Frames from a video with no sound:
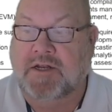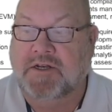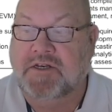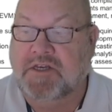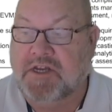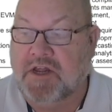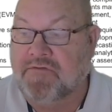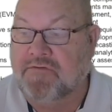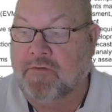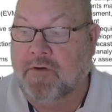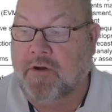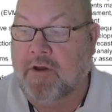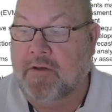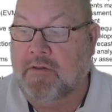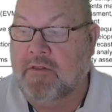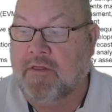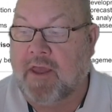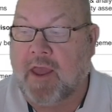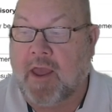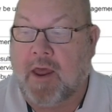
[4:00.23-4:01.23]
different
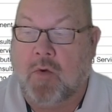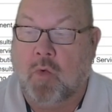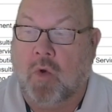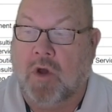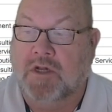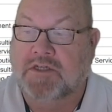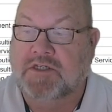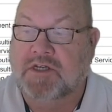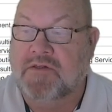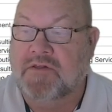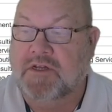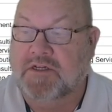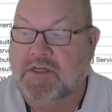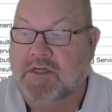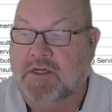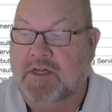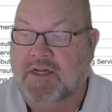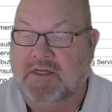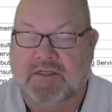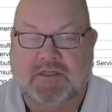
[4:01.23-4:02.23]
than what's in this
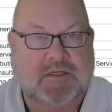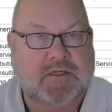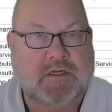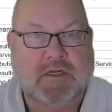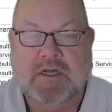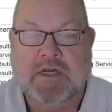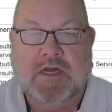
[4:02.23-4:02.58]
list.